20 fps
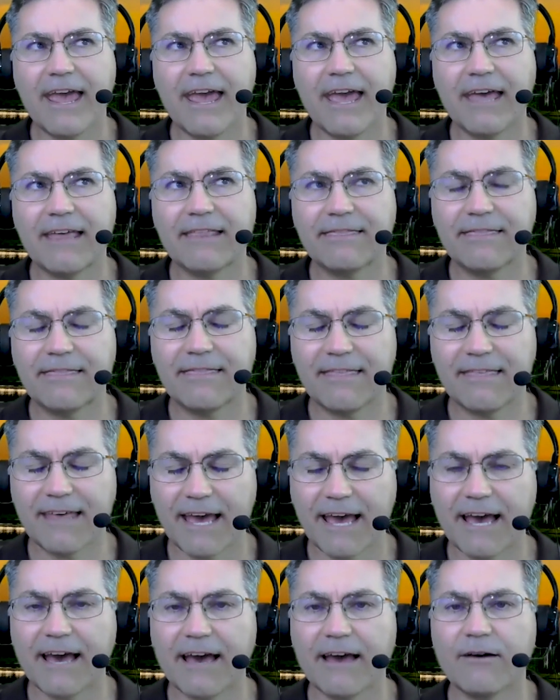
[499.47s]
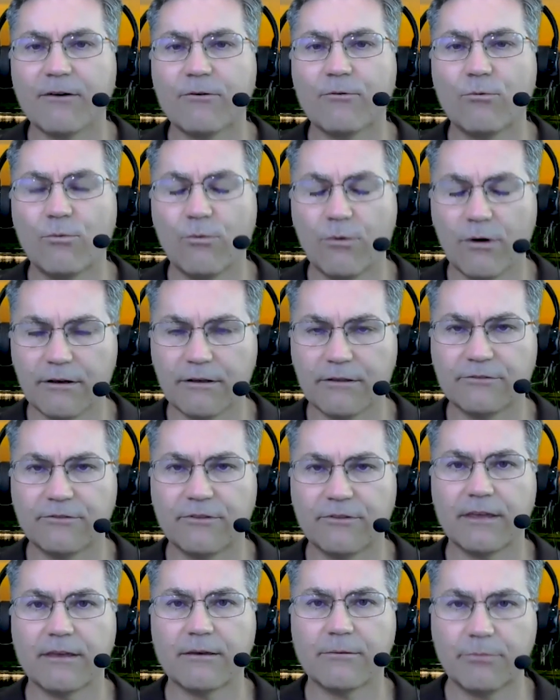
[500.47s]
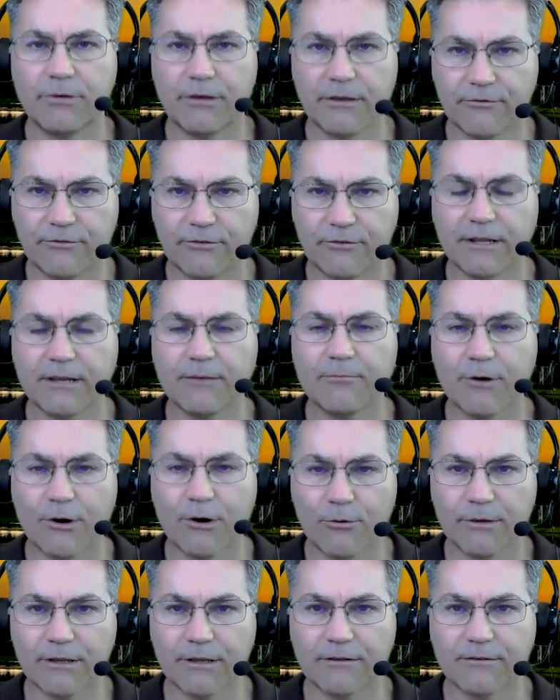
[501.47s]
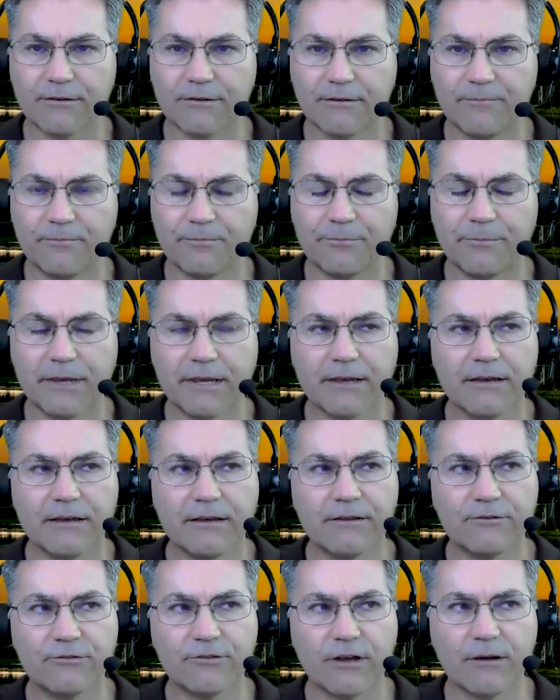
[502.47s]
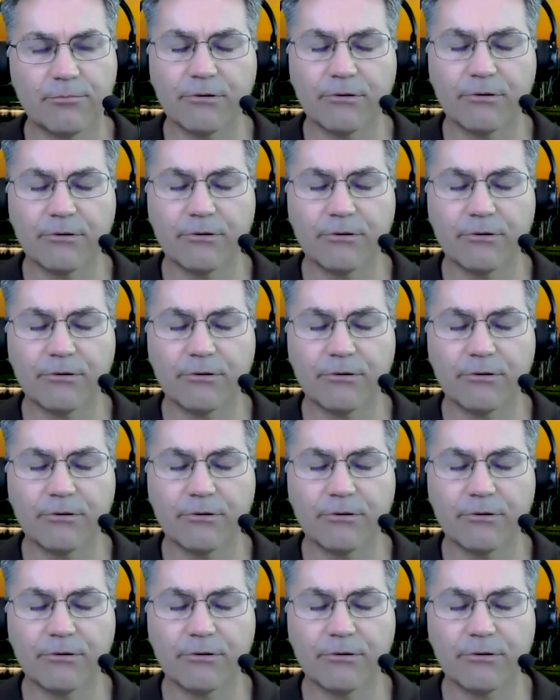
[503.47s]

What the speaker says: And that was the epiphany moment because a